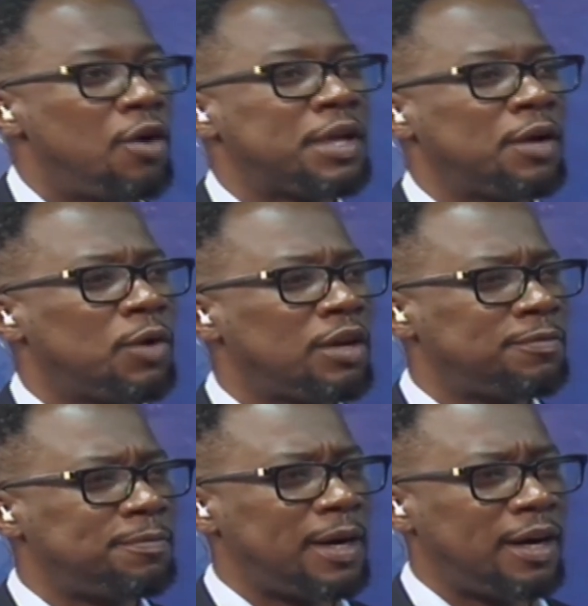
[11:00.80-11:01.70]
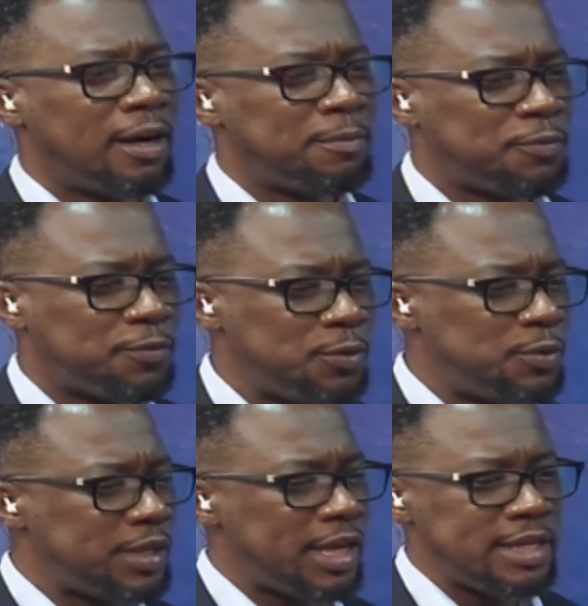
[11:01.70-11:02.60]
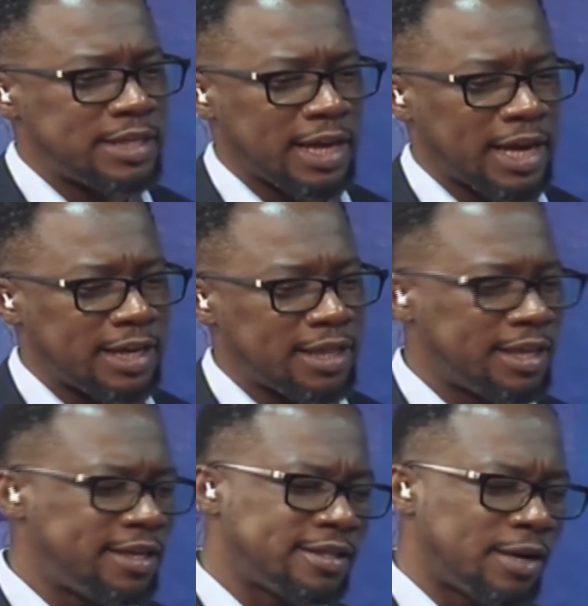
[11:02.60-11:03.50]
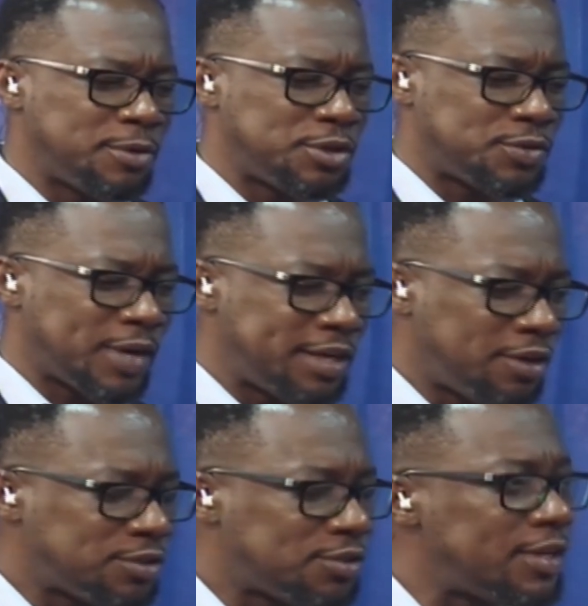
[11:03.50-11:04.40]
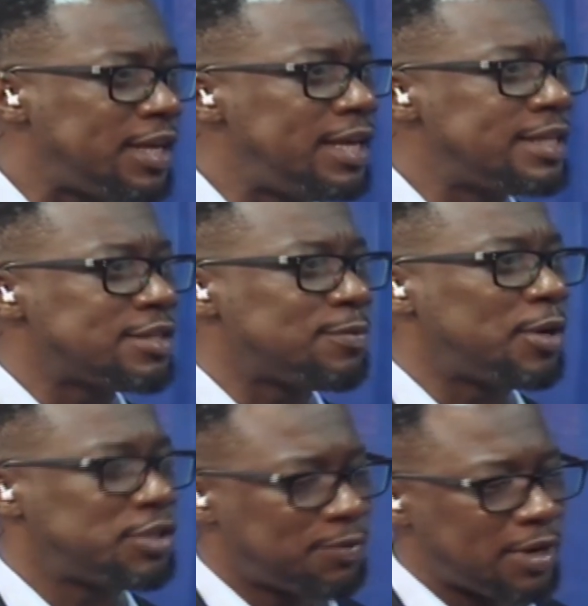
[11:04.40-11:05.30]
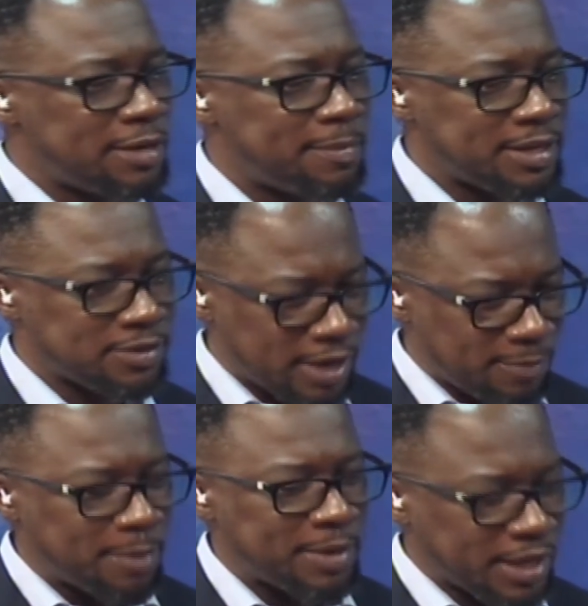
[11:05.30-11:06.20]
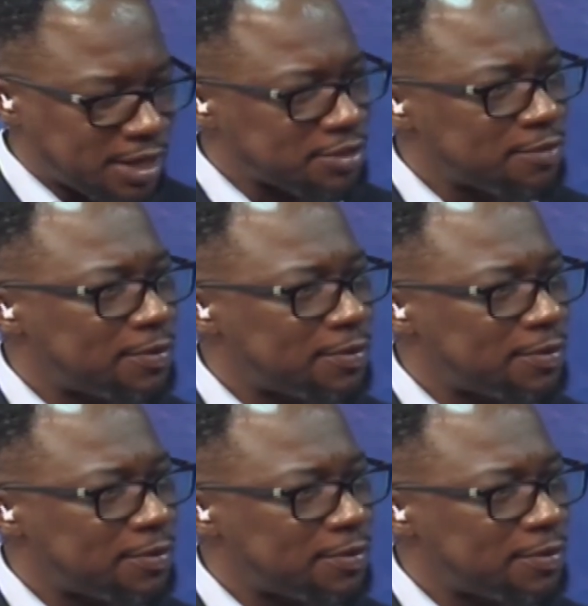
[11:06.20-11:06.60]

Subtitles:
Okay, what of food, eating? Are there things that we should try not to eat as much? You've already mentioned herbal medication, fine.